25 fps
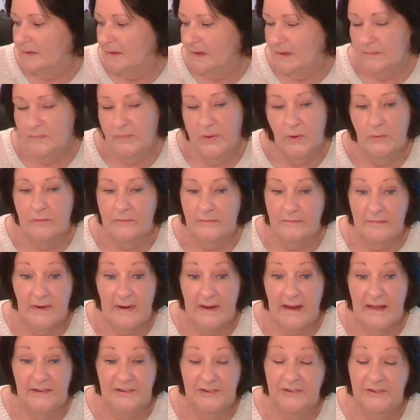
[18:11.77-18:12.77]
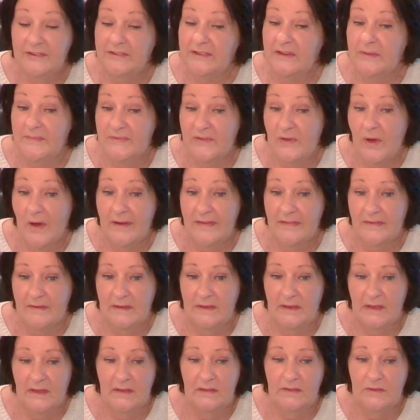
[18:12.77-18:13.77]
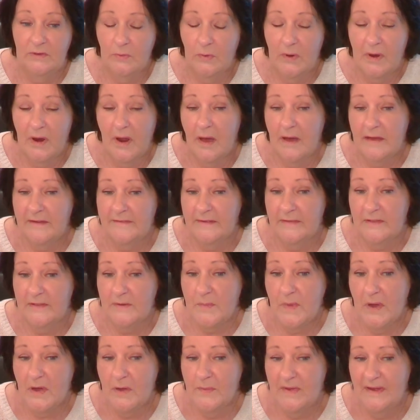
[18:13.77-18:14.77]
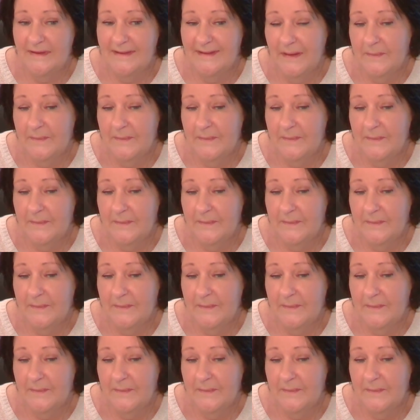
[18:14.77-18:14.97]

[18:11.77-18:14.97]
important relationships, I think, in your life at the moment.